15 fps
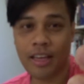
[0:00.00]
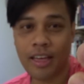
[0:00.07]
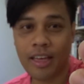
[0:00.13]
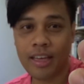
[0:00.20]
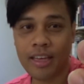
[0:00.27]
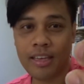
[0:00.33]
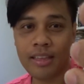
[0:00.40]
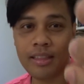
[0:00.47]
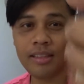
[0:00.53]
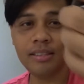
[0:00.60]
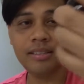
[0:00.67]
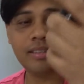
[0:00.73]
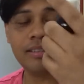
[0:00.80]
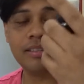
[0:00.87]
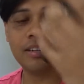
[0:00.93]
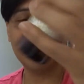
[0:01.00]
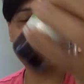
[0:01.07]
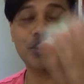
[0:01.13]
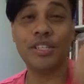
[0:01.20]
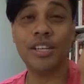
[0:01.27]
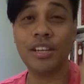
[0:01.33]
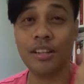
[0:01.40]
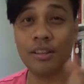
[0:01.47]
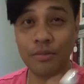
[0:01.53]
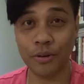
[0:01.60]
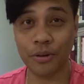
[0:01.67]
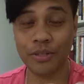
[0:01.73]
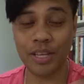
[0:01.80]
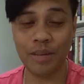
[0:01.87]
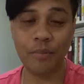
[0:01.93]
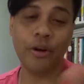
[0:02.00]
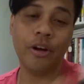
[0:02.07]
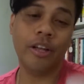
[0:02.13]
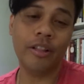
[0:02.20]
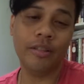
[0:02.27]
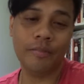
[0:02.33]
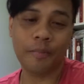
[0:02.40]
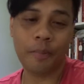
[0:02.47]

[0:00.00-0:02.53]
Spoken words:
And this is 100% rosehip oil.